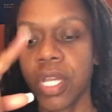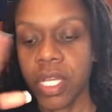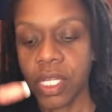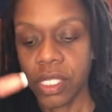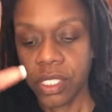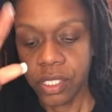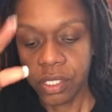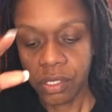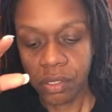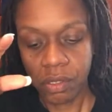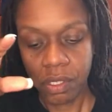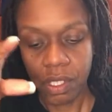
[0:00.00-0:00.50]

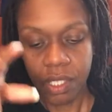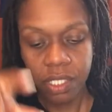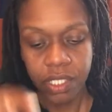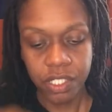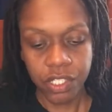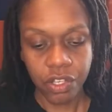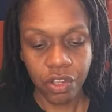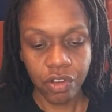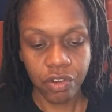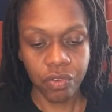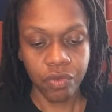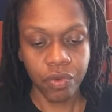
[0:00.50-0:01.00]
So let's
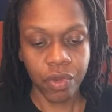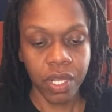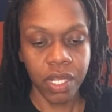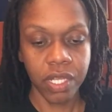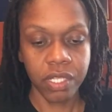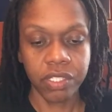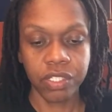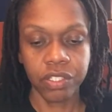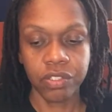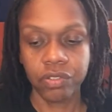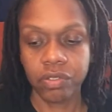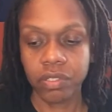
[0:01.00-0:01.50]
turn around
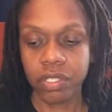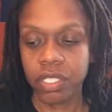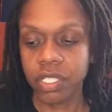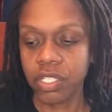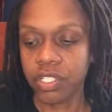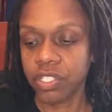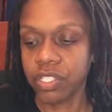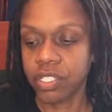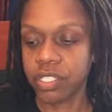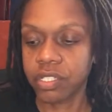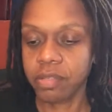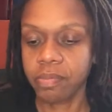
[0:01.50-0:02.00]
so you can get
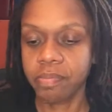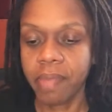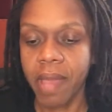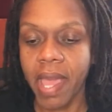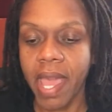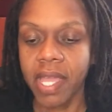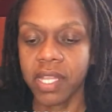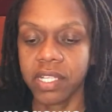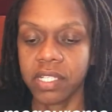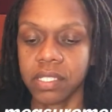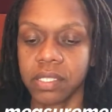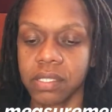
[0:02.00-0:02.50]
just a
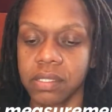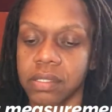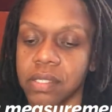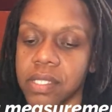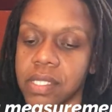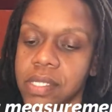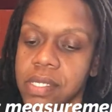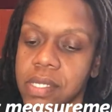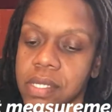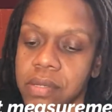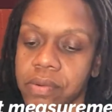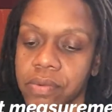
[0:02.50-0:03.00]
back
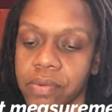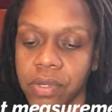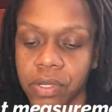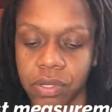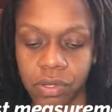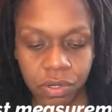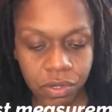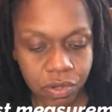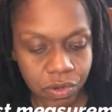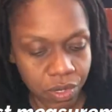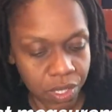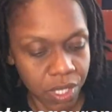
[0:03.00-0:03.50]
look real
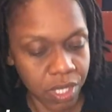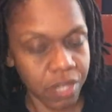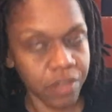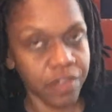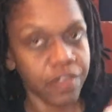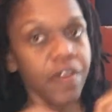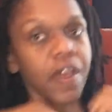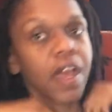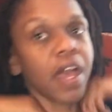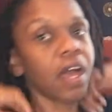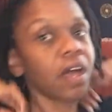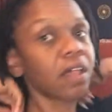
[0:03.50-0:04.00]
quick of
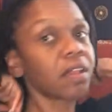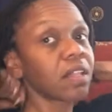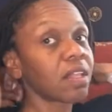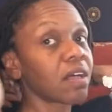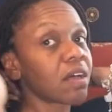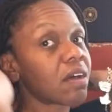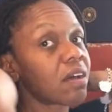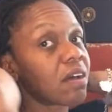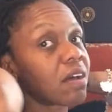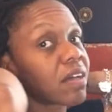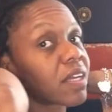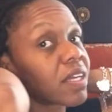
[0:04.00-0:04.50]
how
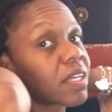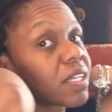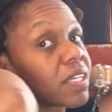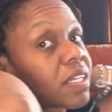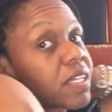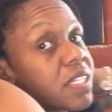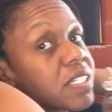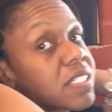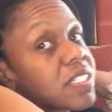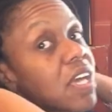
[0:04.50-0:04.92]
long it is.